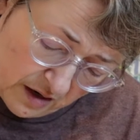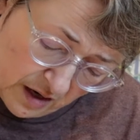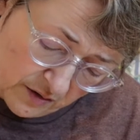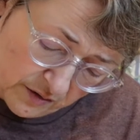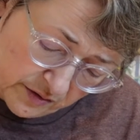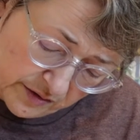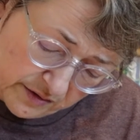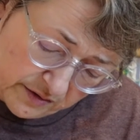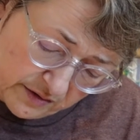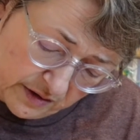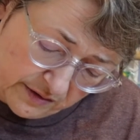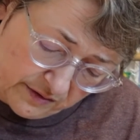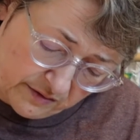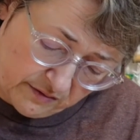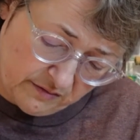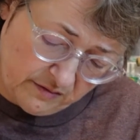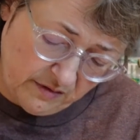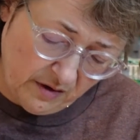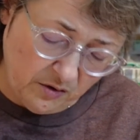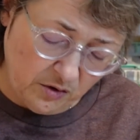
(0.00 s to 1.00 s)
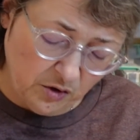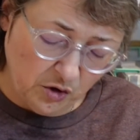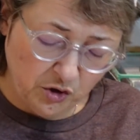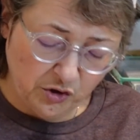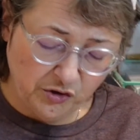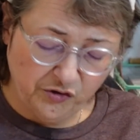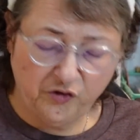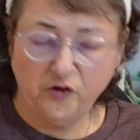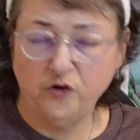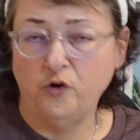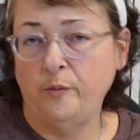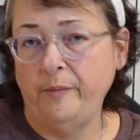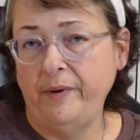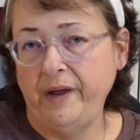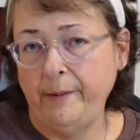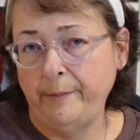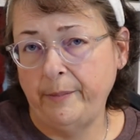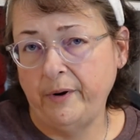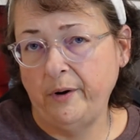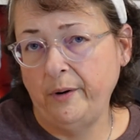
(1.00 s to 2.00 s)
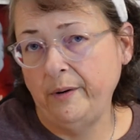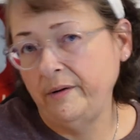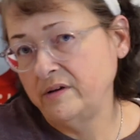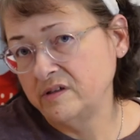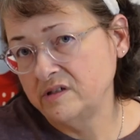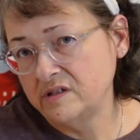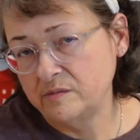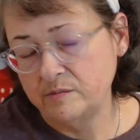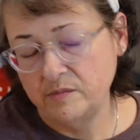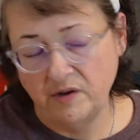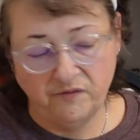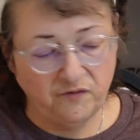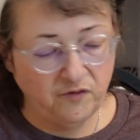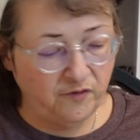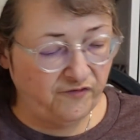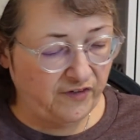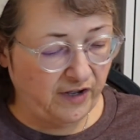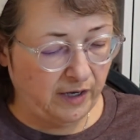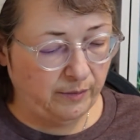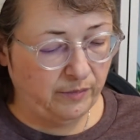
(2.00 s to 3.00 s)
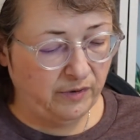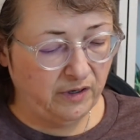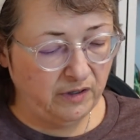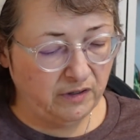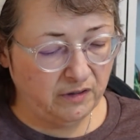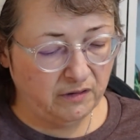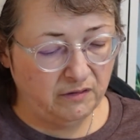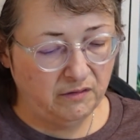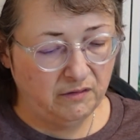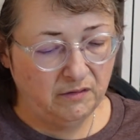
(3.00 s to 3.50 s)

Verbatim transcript: Now it doesn't, not going to look as good on paper because it's meant for fabric.